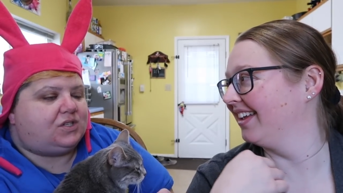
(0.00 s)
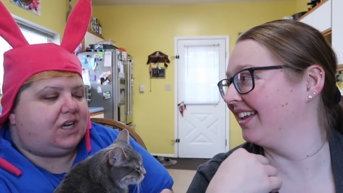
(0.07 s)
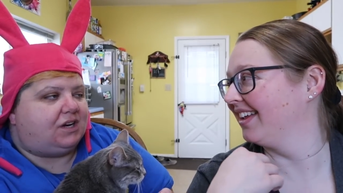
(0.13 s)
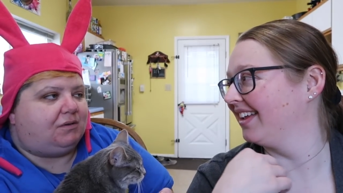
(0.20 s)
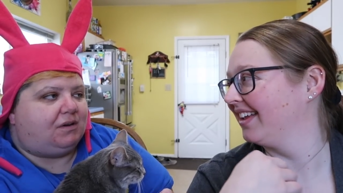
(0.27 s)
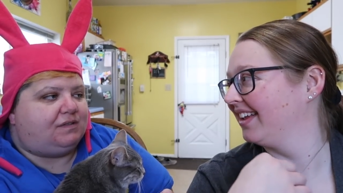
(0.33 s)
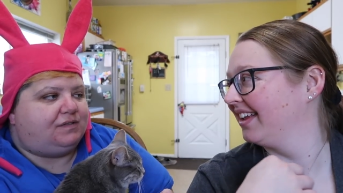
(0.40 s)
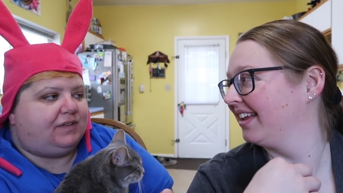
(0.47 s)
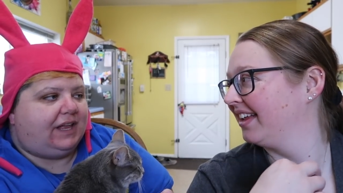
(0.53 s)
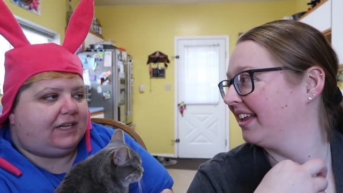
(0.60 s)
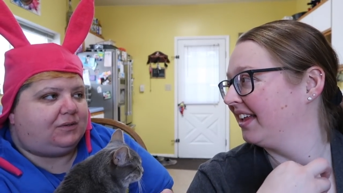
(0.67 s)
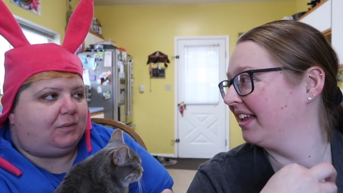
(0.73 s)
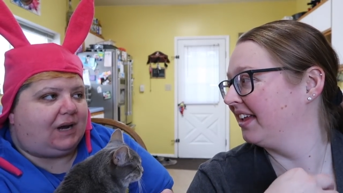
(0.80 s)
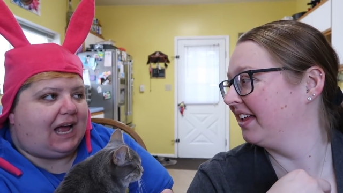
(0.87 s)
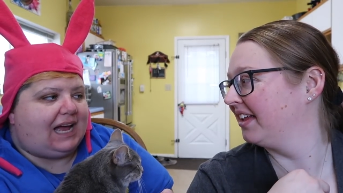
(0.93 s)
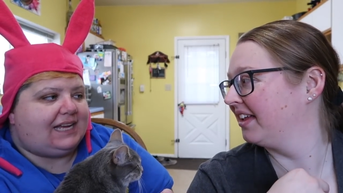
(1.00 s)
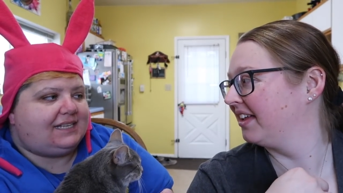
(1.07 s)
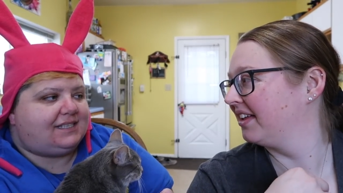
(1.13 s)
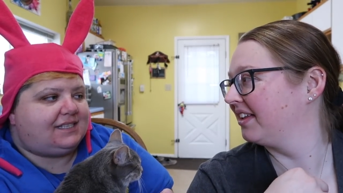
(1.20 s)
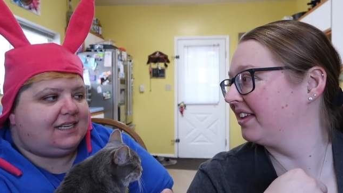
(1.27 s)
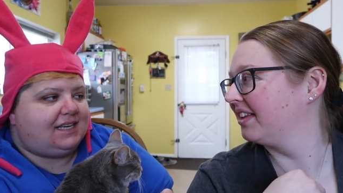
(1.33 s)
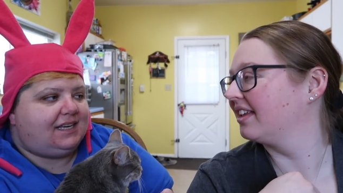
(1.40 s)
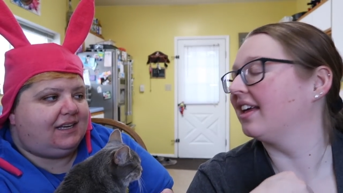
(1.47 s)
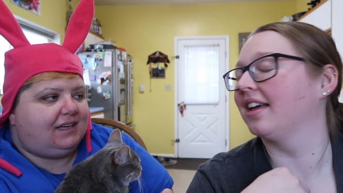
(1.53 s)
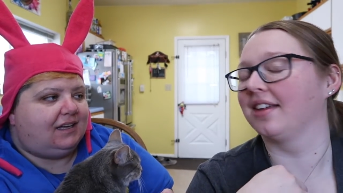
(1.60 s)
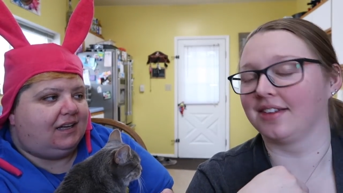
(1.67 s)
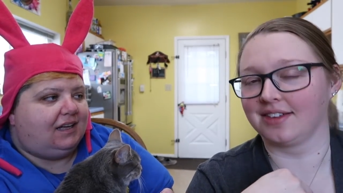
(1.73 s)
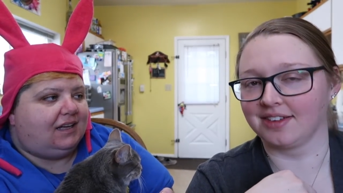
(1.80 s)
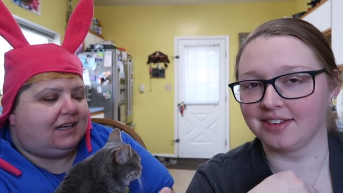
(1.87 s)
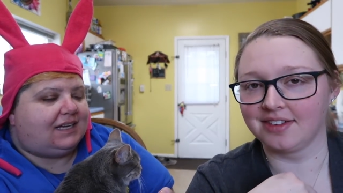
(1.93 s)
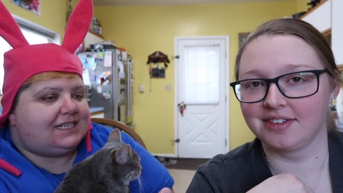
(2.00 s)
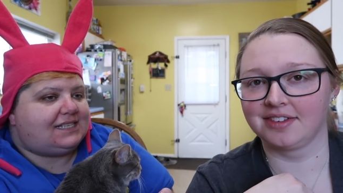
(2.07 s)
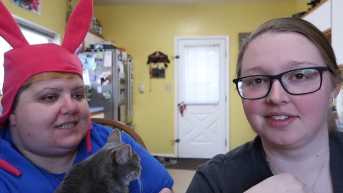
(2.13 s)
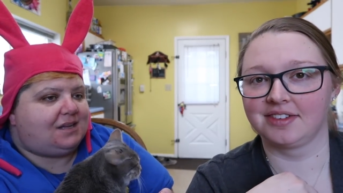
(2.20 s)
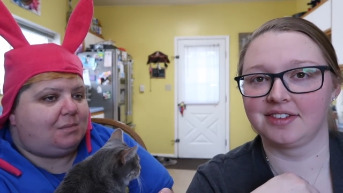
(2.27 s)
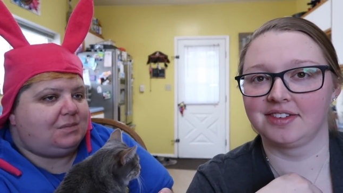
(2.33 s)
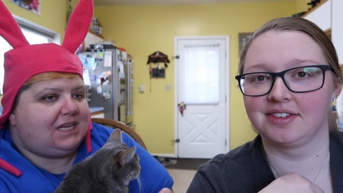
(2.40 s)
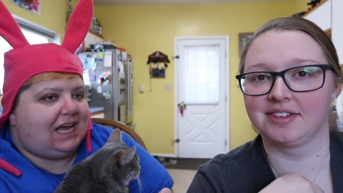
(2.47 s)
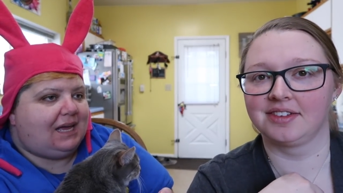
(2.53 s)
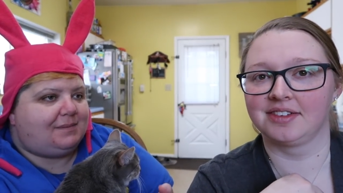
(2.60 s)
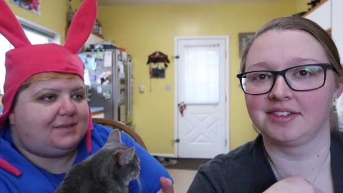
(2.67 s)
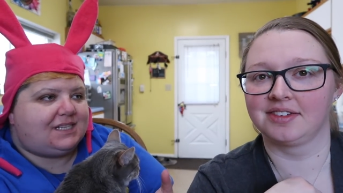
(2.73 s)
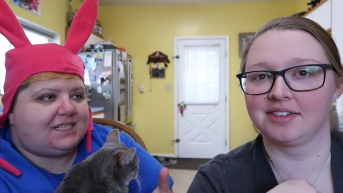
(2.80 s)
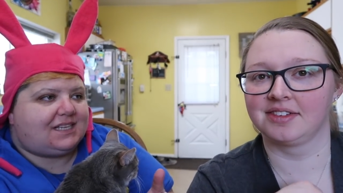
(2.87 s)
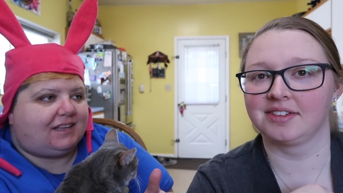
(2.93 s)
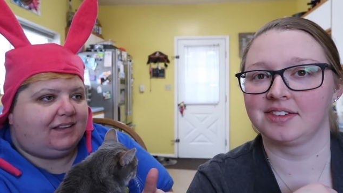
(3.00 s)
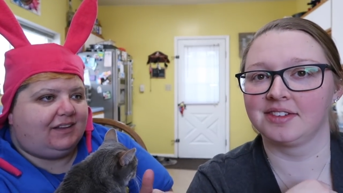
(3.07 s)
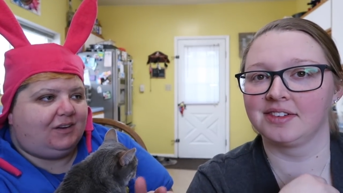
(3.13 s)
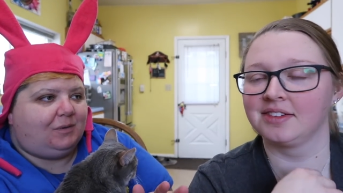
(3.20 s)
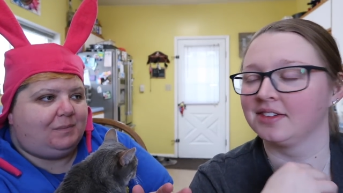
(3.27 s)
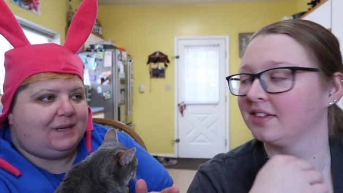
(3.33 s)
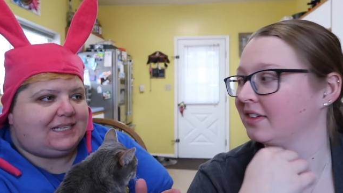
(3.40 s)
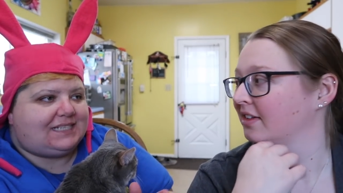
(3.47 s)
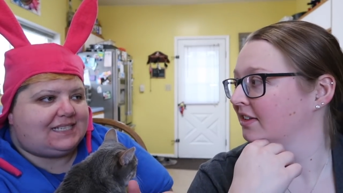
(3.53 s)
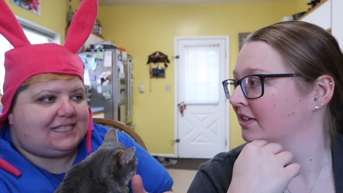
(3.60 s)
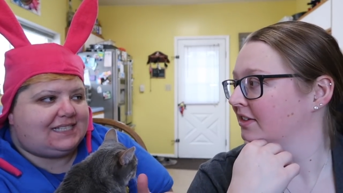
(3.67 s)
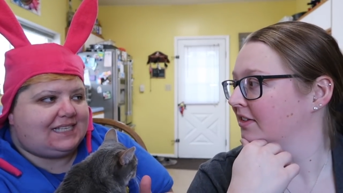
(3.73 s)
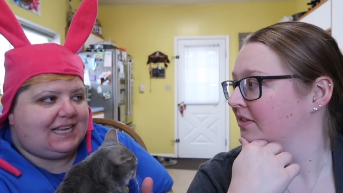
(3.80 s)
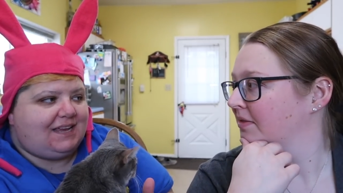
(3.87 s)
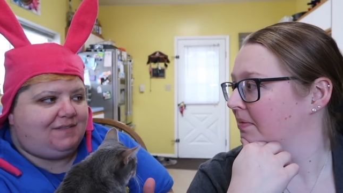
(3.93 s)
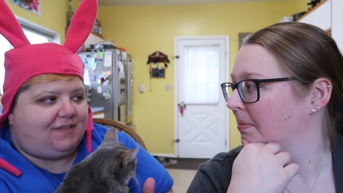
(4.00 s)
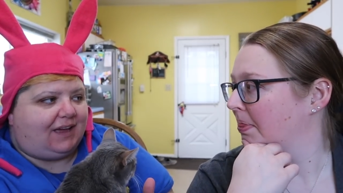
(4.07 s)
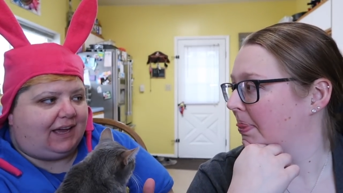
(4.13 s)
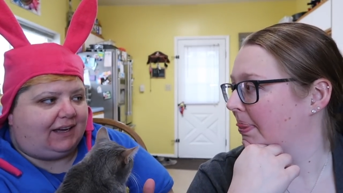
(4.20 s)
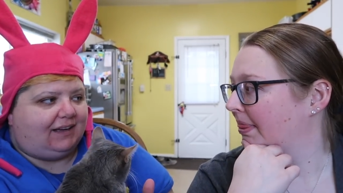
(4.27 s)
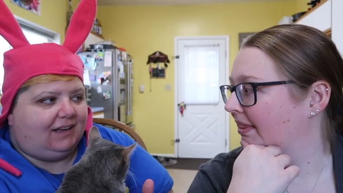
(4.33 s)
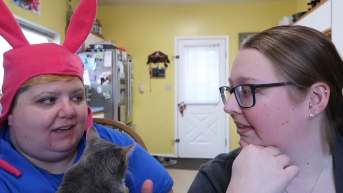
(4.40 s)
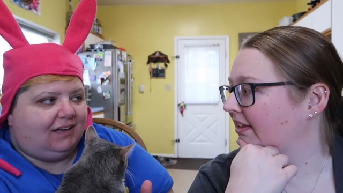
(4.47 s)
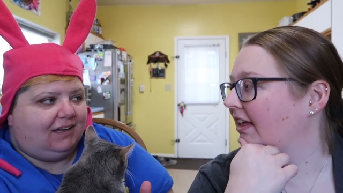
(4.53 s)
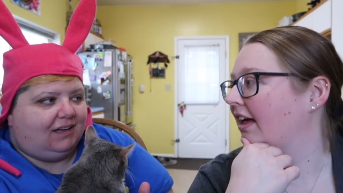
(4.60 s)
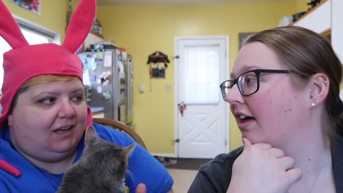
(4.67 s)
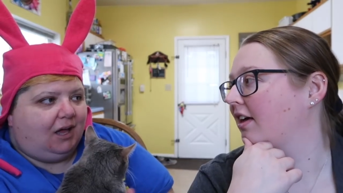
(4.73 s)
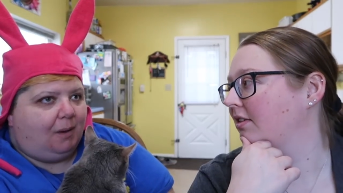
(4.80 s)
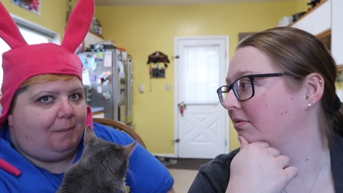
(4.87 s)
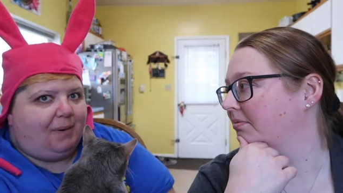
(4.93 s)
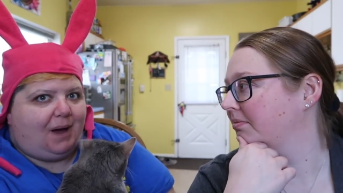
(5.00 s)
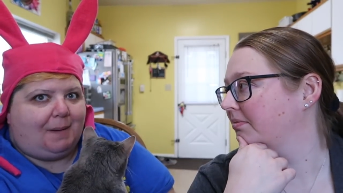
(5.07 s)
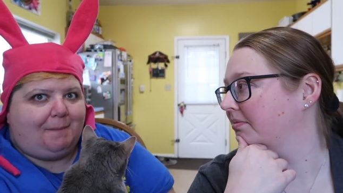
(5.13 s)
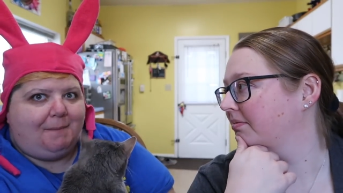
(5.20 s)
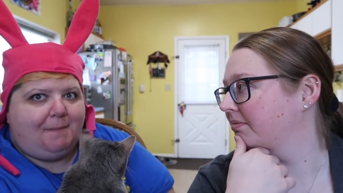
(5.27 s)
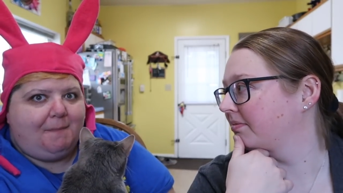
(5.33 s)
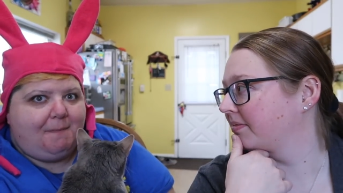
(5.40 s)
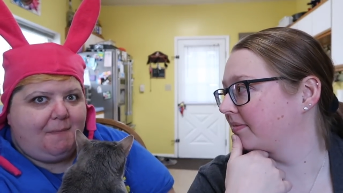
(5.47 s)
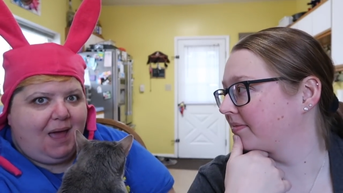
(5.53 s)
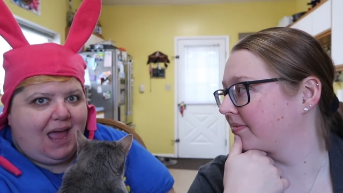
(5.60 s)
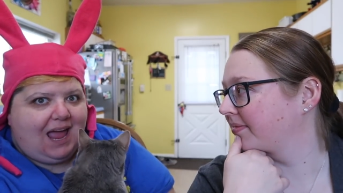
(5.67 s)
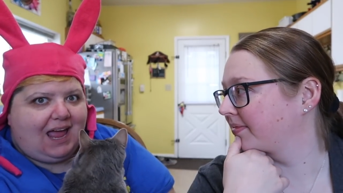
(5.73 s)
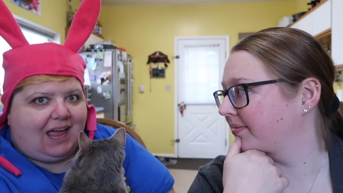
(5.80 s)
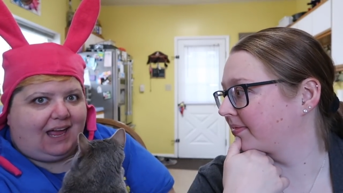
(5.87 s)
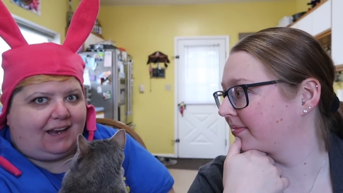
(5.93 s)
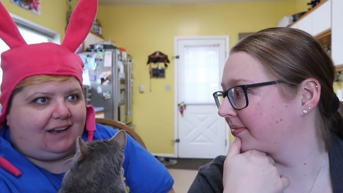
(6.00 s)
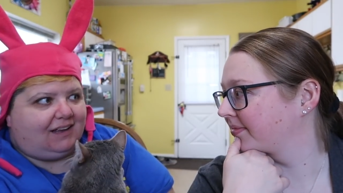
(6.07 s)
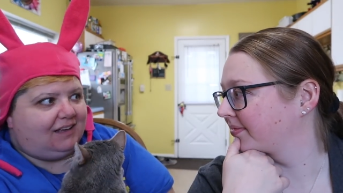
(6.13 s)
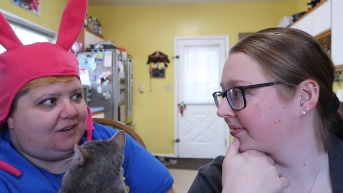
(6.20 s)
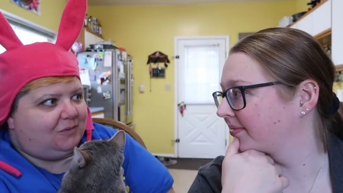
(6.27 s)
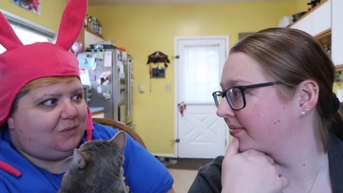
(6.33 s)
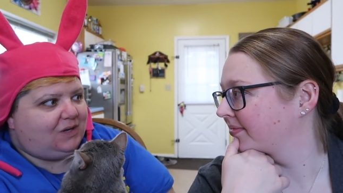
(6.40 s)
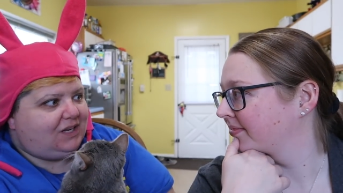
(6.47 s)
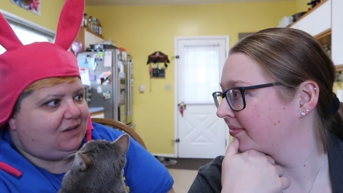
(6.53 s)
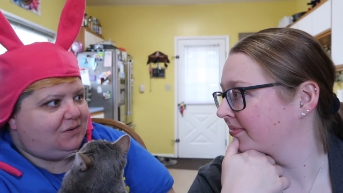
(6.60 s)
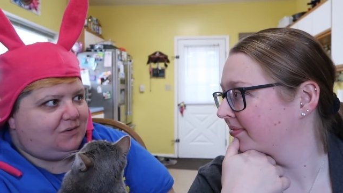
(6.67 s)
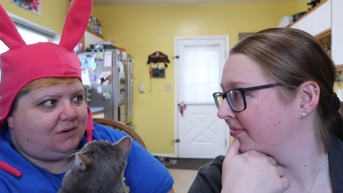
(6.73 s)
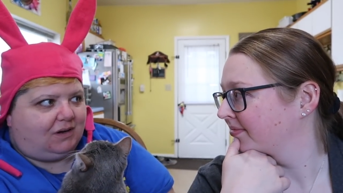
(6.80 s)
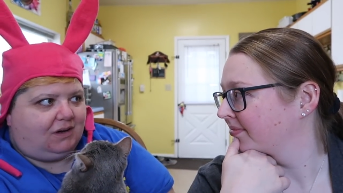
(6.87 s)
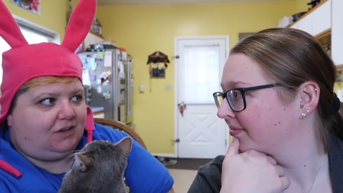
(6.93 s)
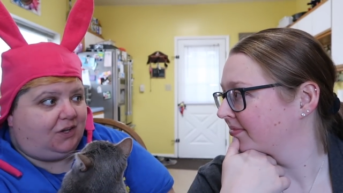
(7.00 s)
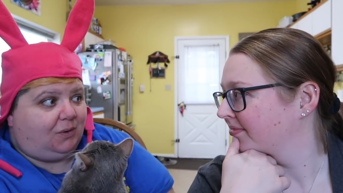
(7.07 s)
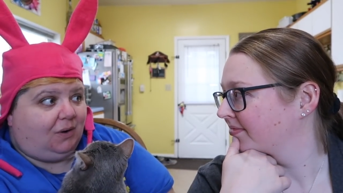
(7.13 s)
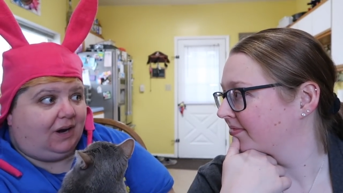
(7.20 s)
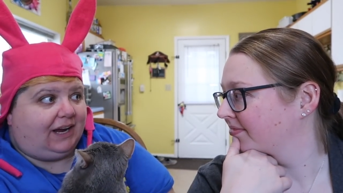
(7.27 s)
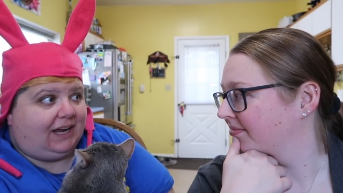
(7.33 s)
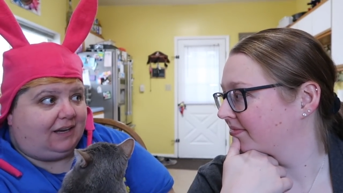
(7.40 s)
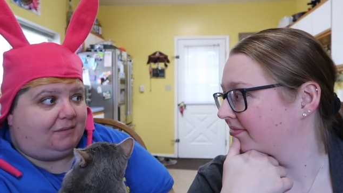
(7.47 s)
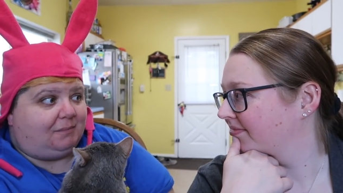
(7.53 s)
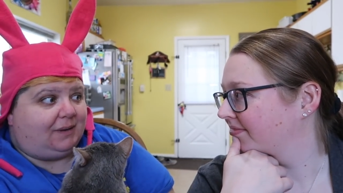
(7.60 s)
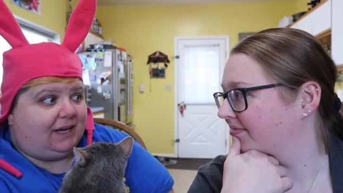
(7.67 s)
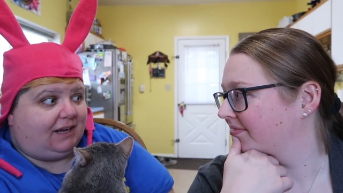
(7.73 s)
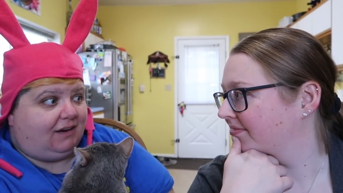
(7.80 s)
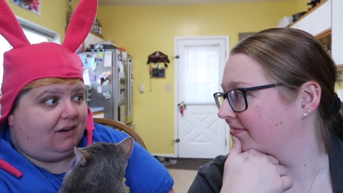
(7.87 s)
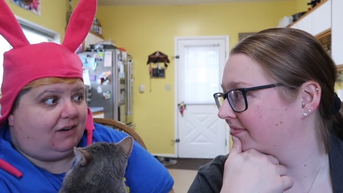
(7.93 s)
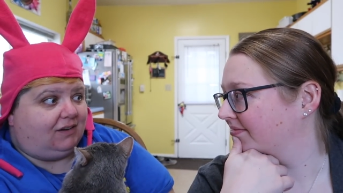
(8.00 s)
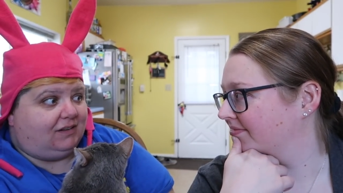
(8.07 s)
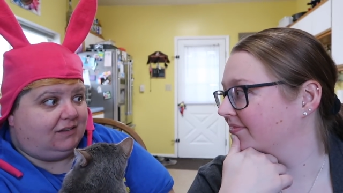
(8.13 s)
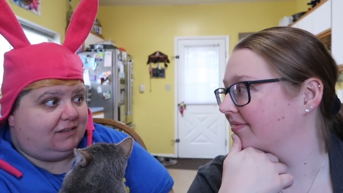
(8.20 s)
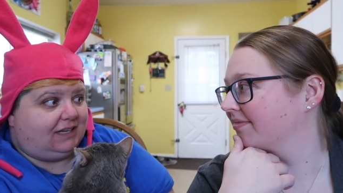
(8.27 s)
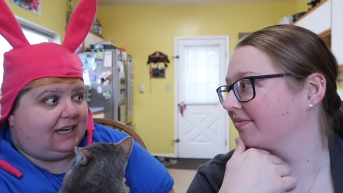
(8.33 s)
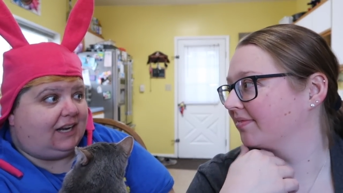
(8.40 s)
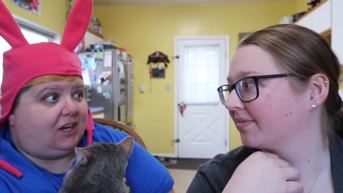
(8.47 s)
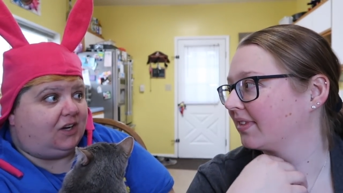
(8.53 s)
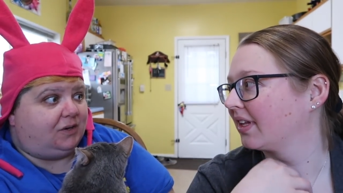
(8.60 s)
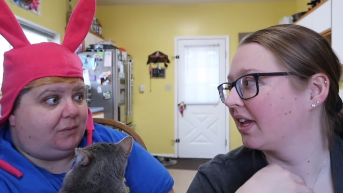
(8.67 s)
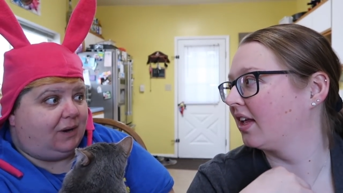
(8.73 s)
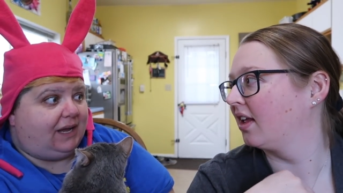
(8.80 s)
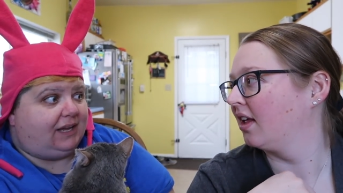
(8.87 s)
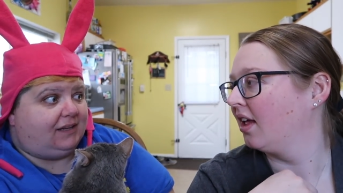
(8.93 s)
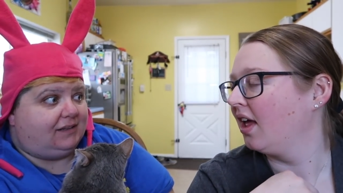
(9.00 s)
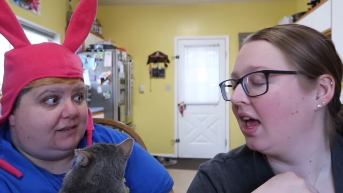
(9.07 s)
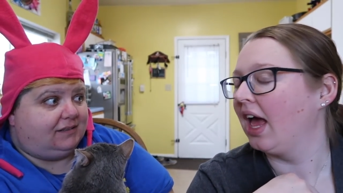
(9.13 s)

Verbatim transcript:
Speaker 1: is gonna reflect what I see. Uh huh. Because sometimes it's a little bit deceiving. Yeah. But man, when you you are getting big, girl, mm -hmm. in a good way.